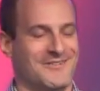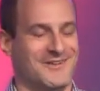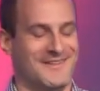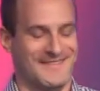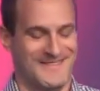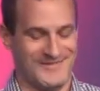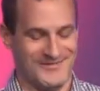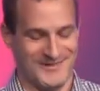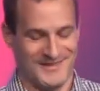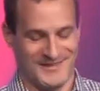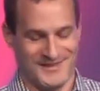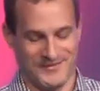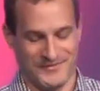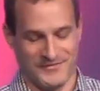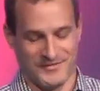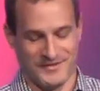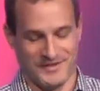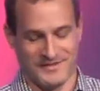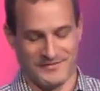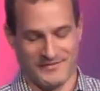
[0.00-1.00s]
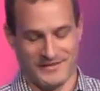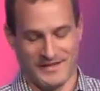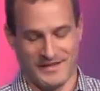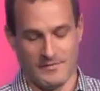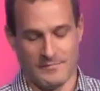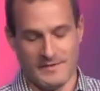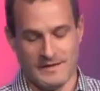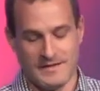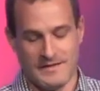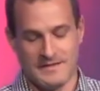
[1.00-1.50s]
with, with, you for the video,
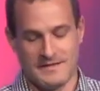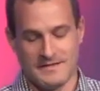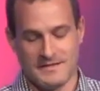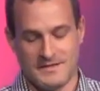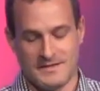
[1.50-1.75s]
but the,